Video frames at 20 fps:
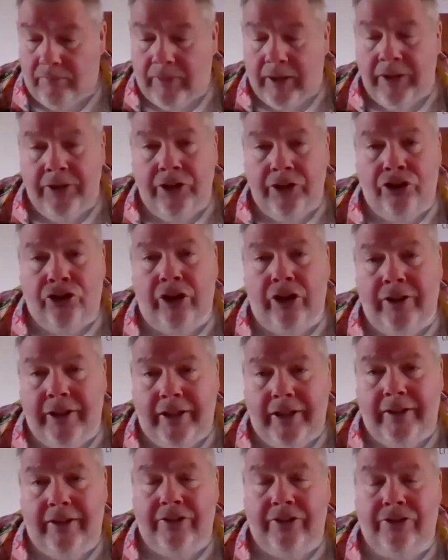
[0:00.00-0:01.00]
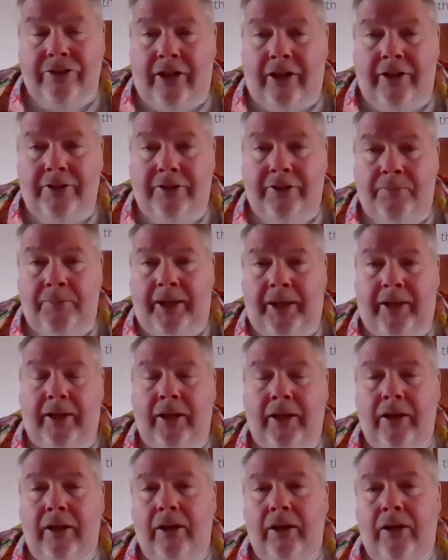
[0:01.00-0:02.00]
And the gin that they started to make
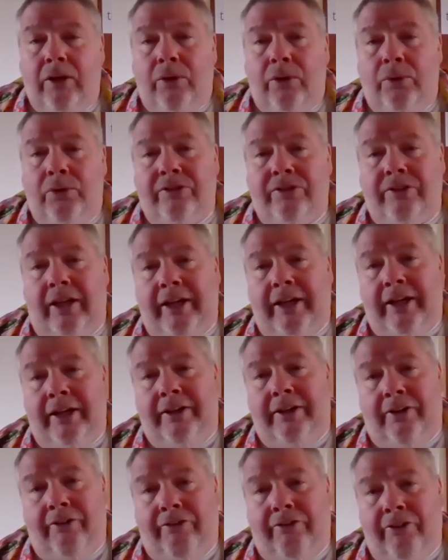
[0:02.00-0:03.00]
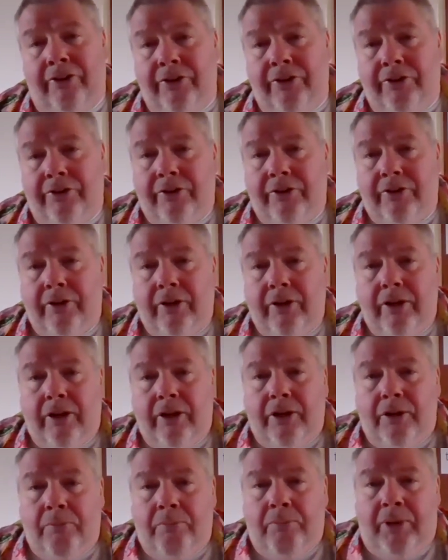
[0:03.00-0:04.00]
was slightly different,
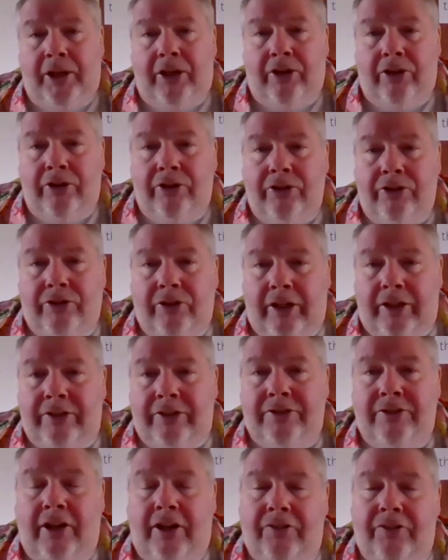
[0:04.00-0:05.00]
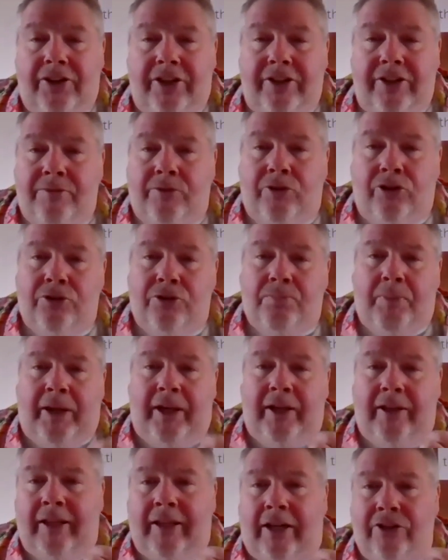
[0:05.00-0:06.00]
because instead of it just
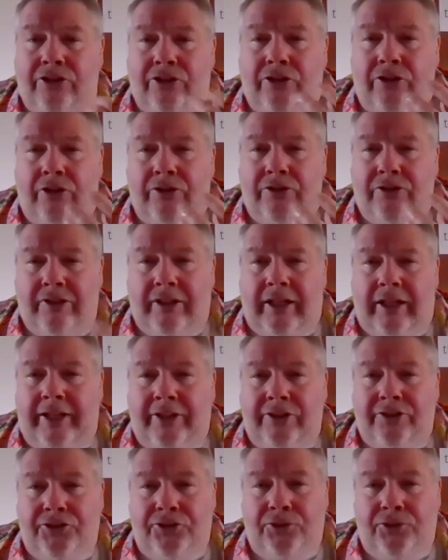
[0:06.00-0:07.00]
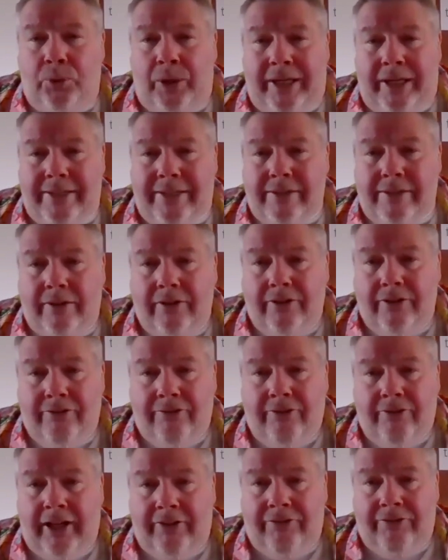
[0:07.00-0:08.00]
being that sort of slight sweet
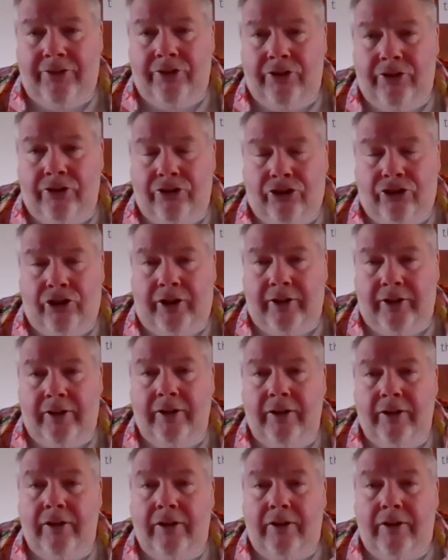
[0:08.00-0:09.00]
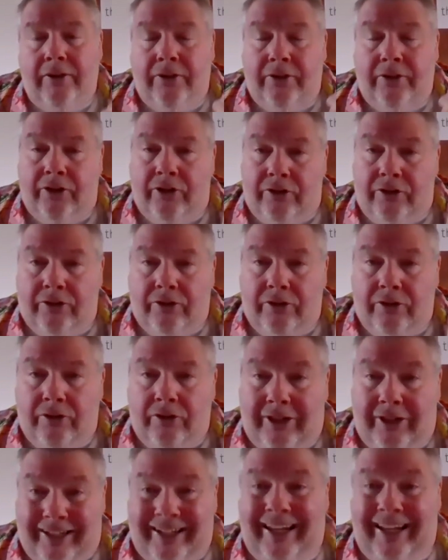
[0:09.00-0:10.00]
flavored gin that
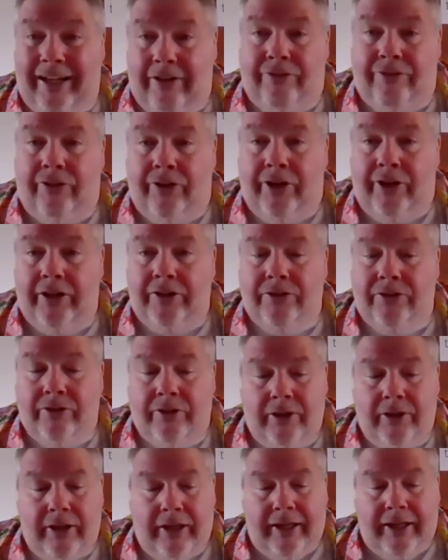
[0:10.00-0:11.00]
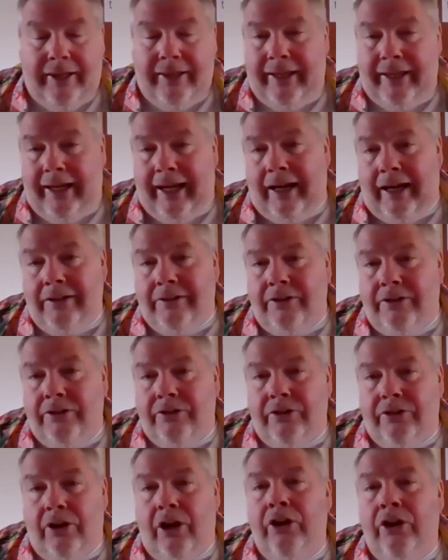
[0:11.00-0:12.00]
your neighbor is, they added
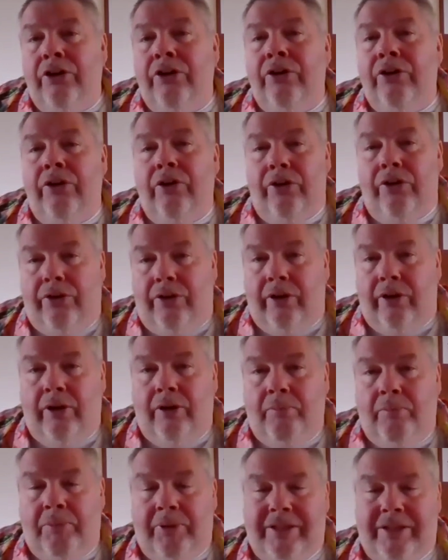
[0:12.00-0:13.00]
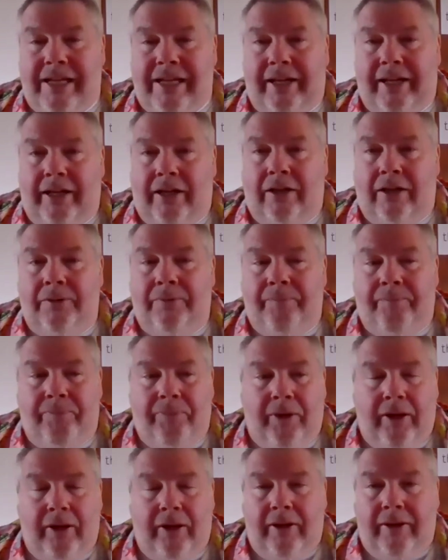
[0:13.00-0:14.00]
another botanical.
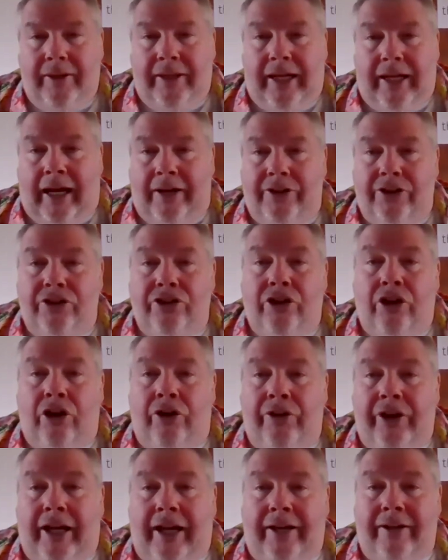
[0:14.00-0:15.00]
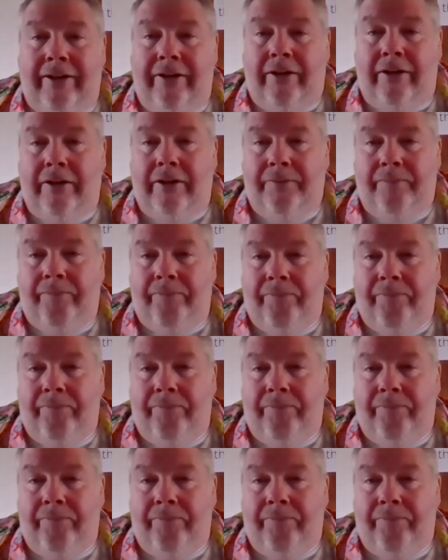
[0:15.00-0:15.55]
They added coriander.